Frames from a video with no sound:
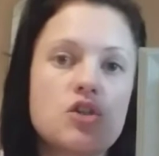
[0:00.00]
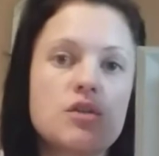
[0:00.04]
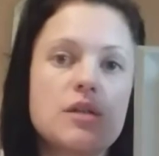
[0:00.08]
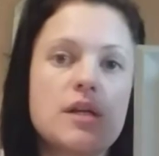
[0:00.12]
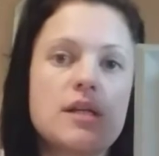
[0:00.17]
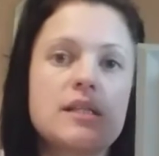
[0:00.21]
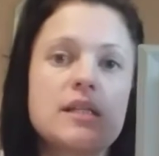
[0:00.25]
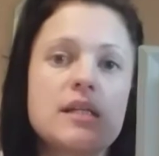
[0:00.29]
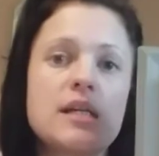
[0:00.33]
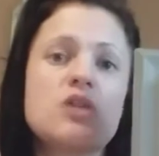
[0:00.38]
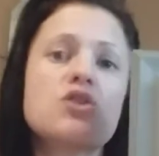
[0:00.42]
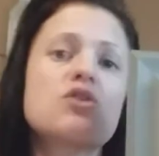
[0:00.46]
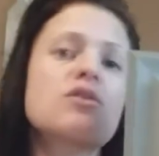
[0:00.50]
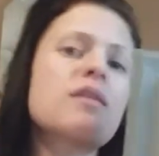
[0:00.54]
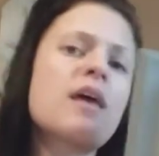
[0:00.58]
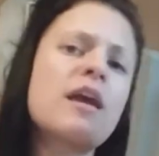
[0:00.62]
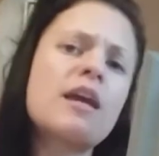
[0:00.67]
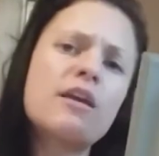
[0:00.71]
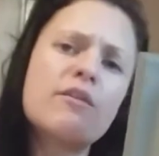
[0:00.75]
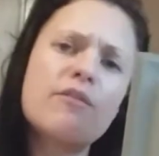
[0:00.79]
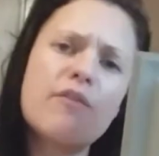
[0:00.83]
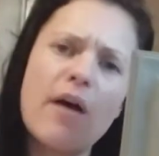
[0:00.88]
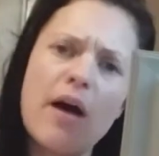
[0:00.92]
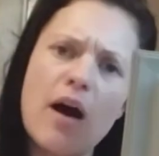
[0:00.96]
their teacher.
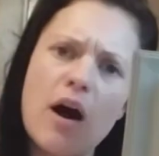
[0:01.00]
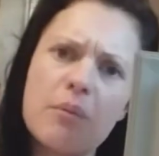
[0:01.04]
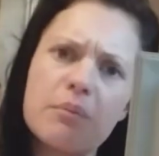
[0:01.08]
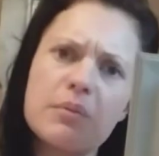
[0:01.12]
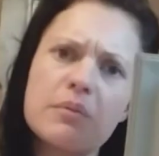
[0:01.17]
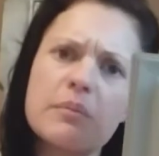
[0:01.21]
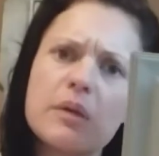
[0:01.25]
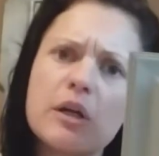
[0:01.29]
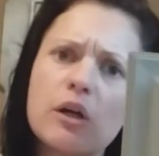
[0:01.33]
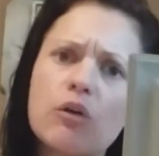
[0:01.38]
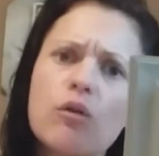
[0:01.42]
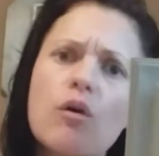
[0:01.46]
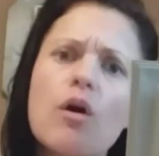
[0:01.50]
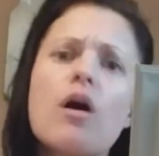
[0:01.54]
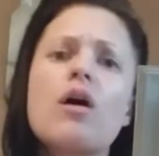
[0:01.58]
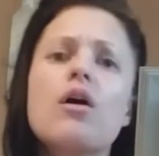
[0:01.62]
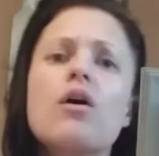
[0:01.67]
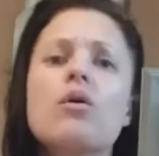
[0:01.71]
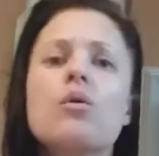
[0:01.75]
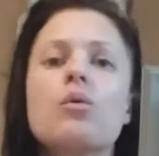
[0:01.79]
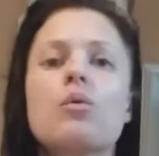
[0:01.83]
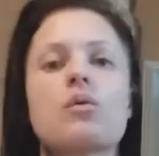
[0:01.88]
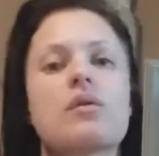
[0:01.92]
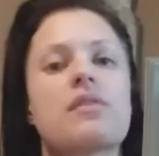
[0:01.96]
Thank you for helping me
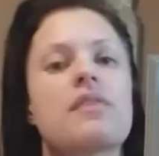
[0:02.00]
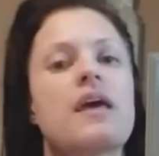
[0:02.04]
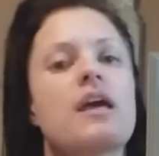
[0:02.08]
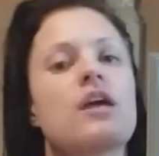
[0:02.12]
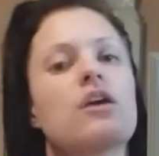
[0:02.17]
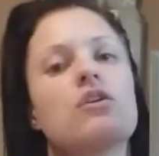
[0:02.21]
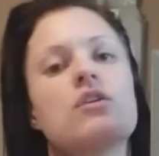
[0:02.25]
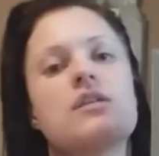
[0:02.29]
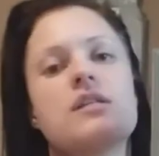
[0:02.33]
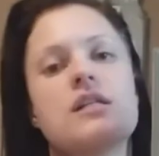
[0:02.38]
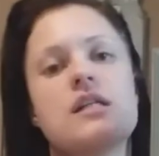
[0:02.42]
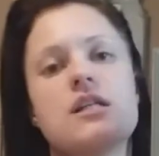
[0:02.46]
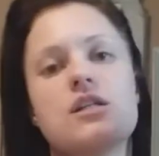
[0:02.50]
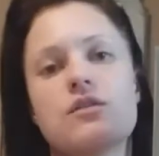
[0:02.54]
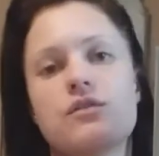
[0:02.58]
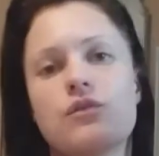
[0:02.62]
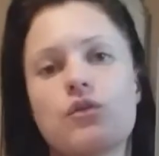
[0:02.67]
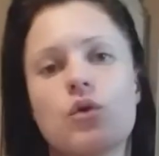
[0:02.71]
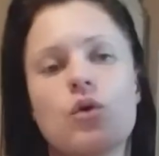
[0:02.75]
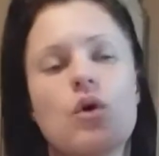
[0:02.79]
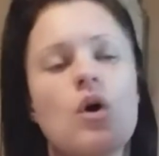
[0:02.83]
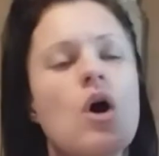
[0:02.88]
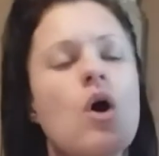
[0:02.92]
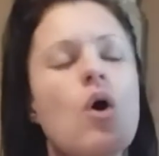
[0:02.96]
grow, or thank you teacher
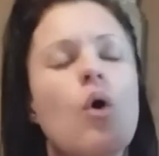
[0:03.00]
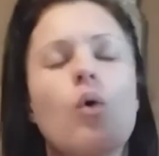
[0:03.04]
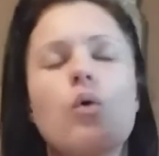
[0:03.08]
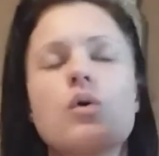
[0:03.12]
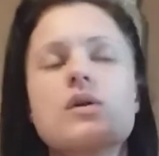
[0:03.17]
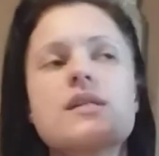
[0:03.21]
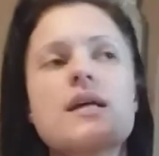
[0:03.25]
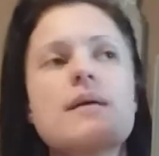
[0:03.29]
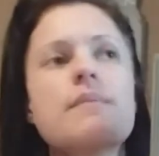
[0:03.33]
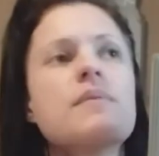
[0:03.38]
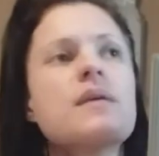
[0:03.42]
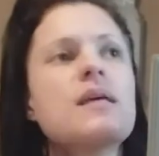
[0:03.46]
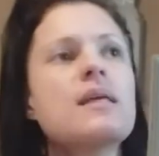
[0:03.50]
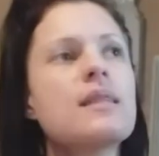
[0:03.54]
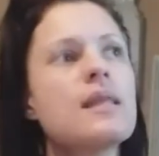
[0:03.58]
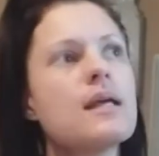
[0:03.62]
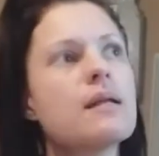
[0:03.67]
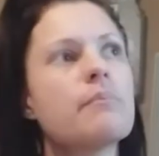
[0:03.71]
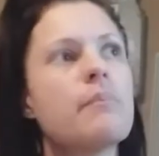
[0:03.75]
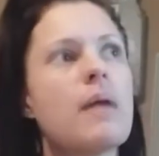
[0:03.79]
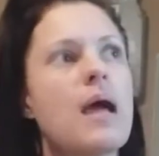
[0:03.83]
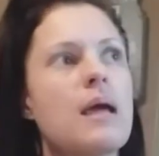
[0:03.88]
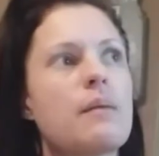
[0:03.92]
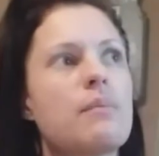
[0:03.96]
for, or something
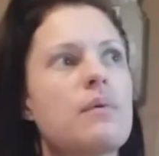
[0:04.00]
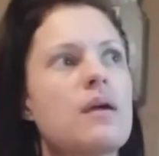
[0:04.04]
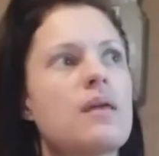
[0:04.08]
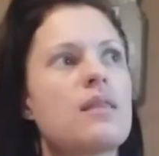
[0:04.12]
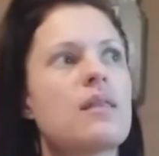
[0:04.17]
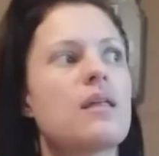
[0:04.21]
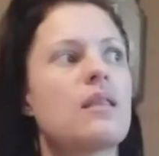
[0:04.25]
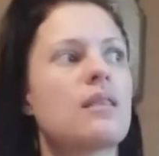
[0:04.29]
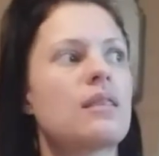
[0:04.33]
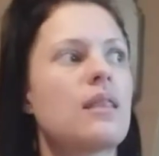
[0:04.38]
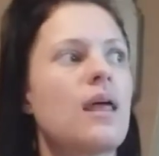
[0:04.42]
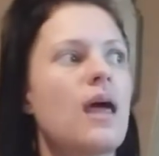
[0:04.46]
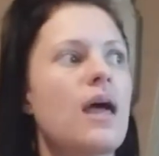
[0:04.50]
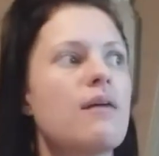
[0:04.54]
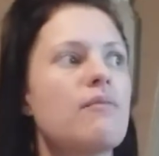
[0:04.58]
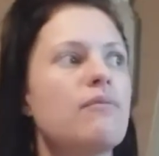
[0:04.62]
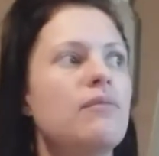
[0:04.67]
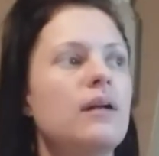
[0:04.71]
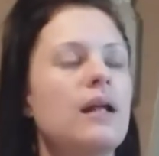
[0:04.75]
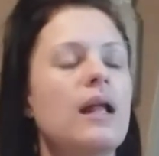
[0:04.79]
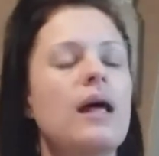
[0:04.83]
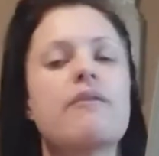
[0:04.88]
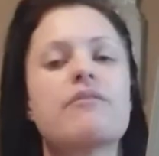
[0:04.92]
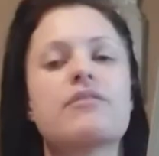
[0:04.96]
that maybe that they've
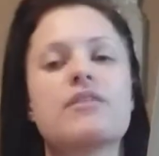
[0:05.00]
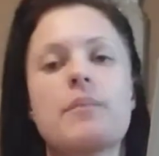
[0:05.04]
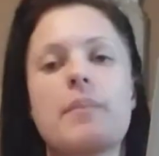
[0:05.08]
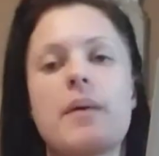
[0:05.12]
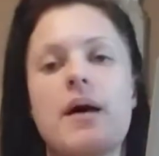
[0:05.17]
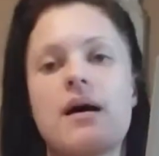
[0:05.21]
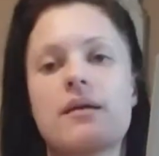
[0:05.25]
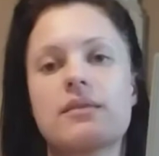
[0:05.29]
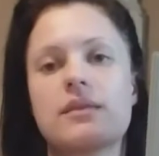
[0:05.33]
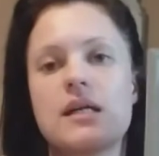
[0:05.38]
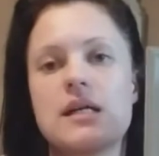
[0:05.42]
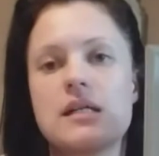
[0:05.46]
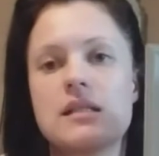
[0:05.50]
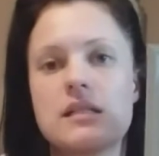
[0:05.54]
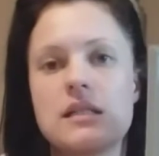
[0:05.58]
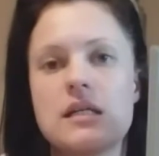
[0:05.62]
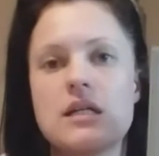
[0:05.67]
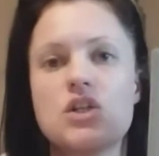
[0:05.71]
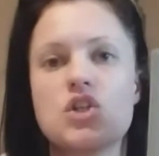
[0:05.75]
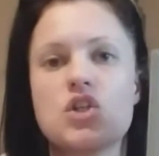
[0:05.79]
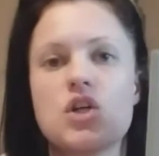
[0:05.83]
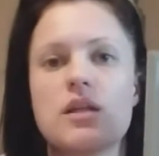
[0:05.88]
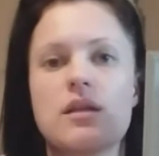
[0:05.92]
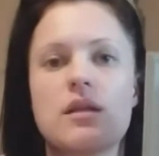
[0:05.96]
loved about their
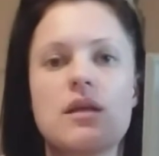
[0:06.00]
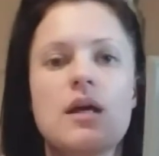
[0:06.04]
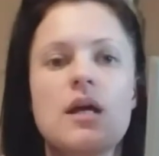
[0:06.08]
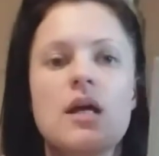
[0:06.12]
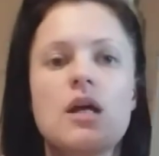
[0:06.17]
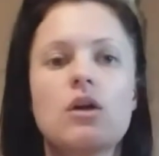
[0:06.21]
teacher.